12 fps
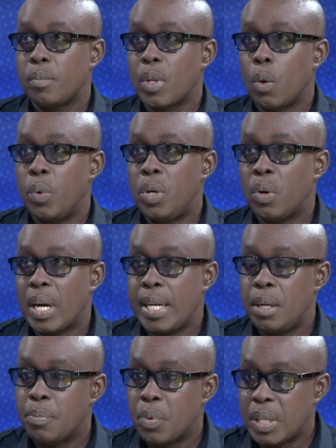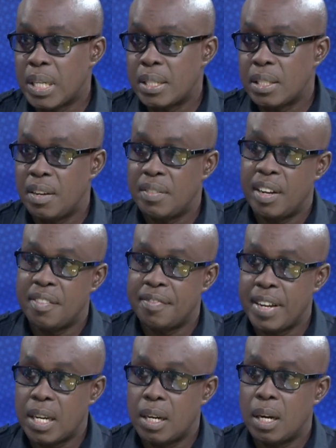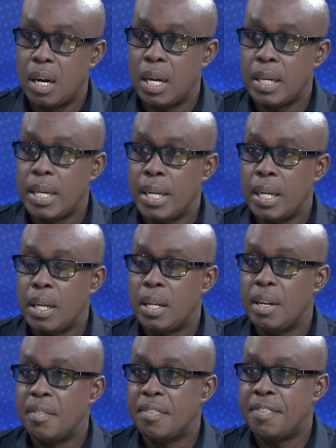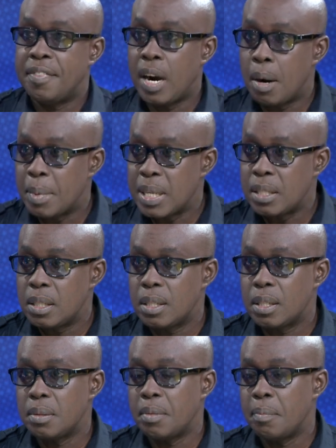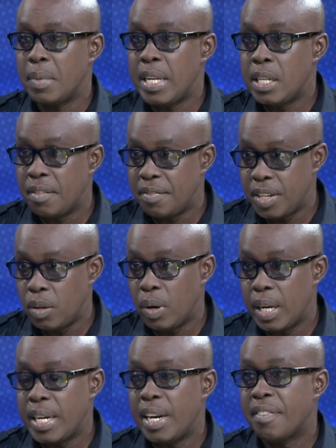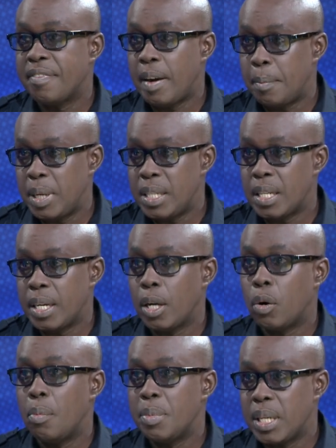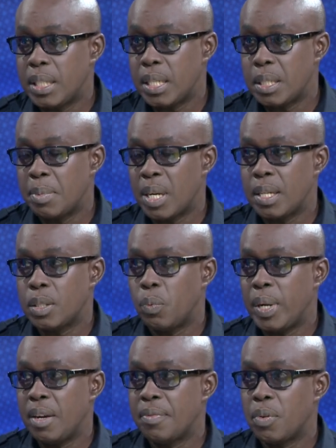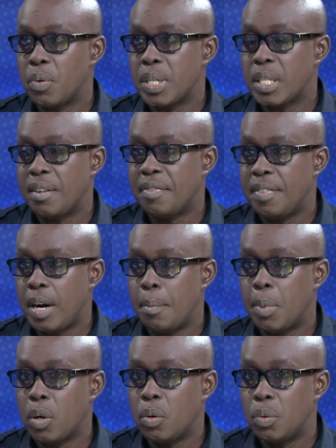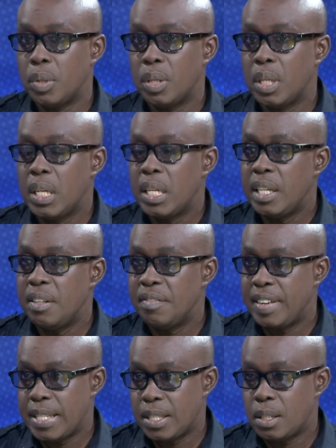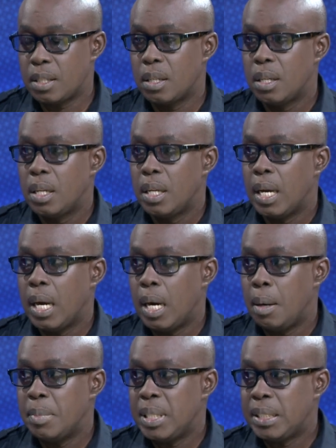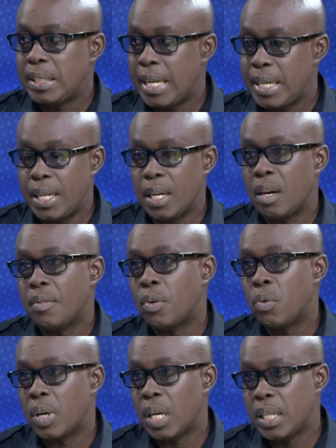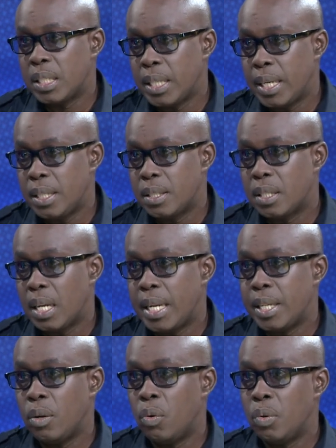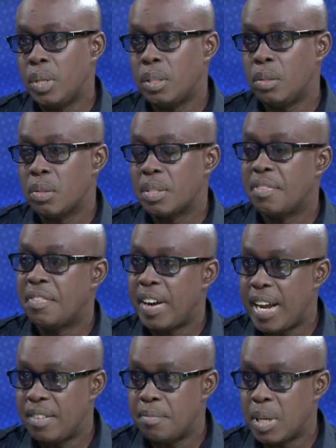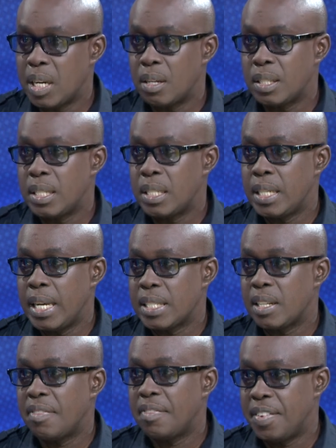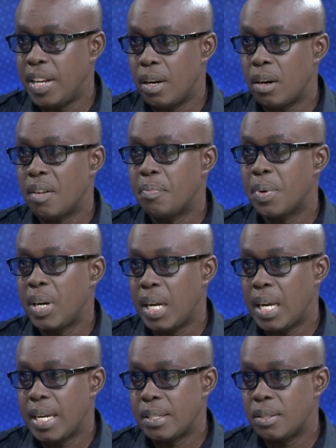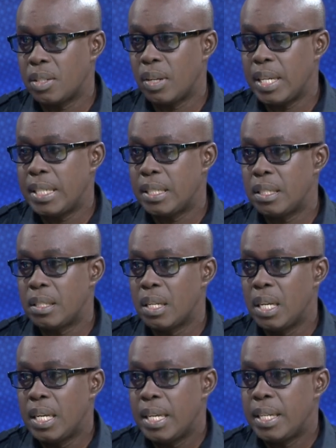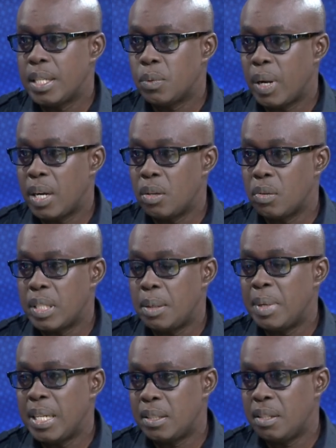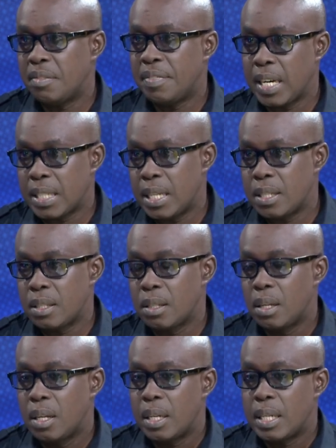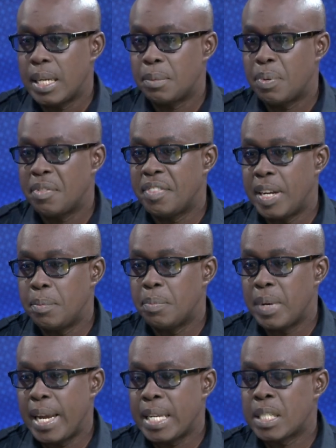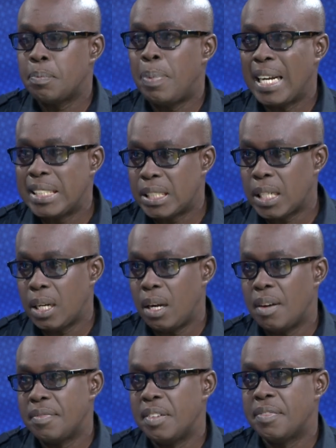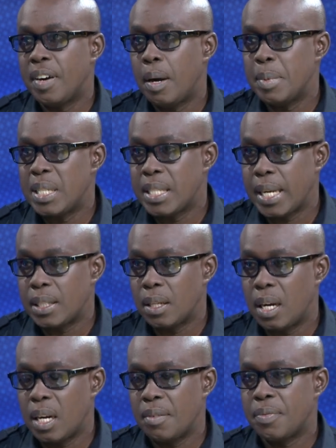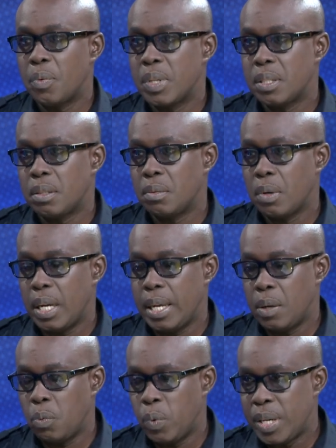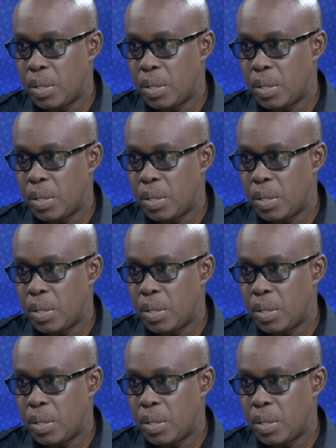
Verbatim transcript: we look at the importance of the effect on the, the farmers individually, their families and the communities. Because when, of course, a farmer could invest um, in 10 acre of coconut jellies and mm -hmm. he only does five because right. he, has a fear of predator So it is, it is one of those immunizing factors that prevent expansion of the farming sector. And of course, when